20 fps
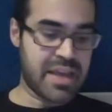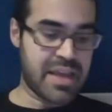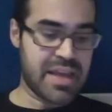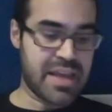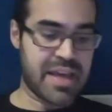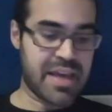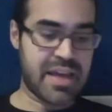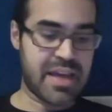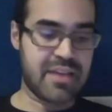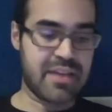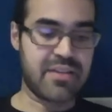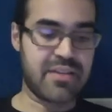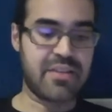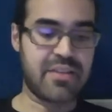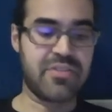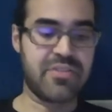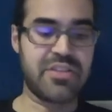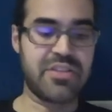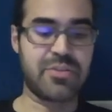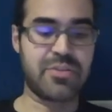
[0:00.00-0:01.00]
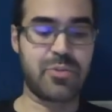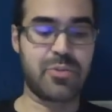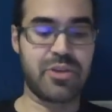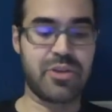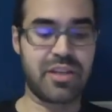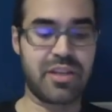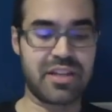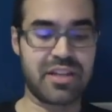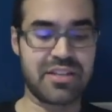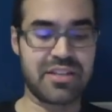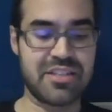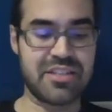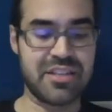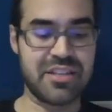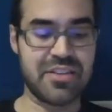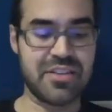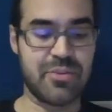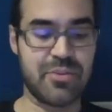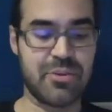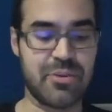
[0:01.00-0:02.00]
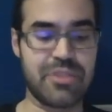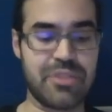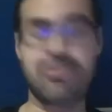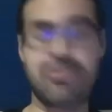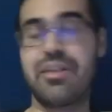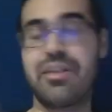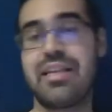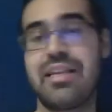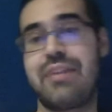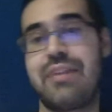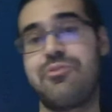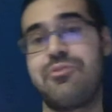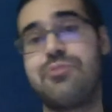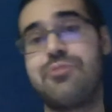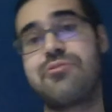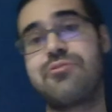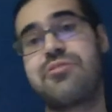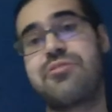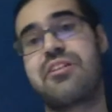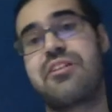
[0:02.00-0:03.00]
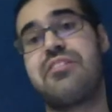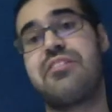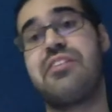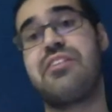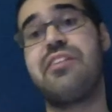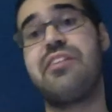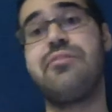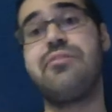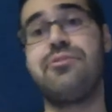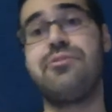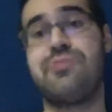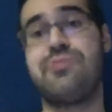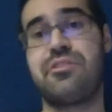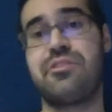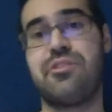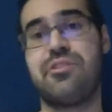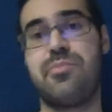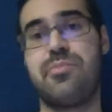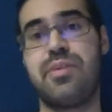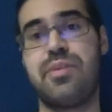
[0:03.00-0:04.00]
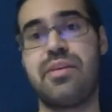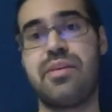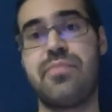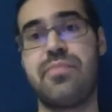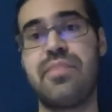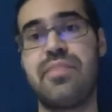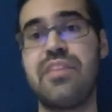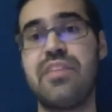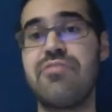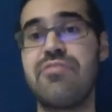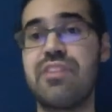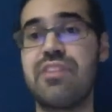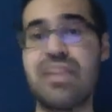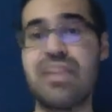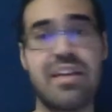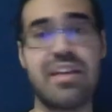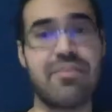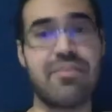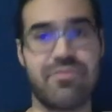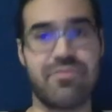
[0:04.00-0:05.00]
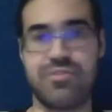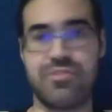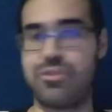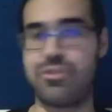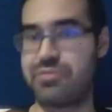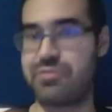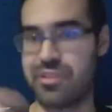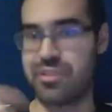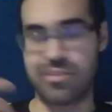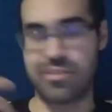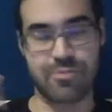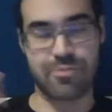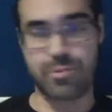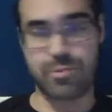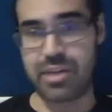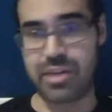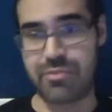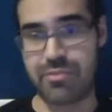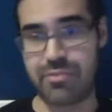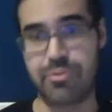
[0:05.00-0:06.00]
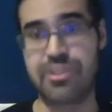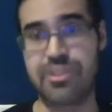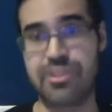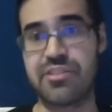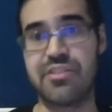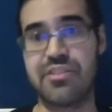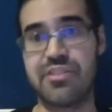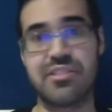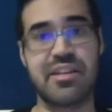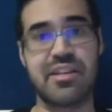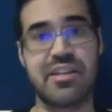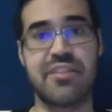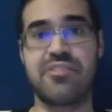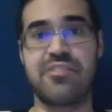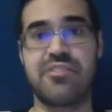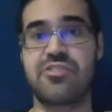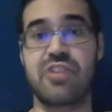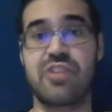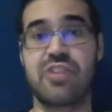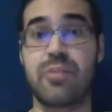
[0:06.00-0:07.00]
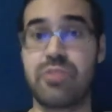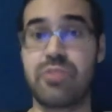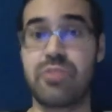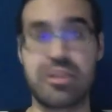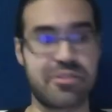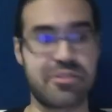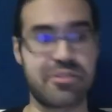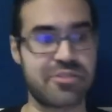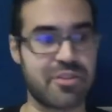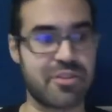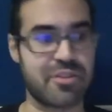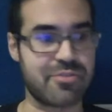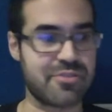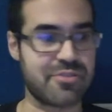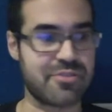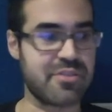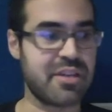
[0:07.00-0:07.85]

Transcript: and this would allow users to continue using GP even if Gnosis, for whatever reason, decided to stop running their solvers.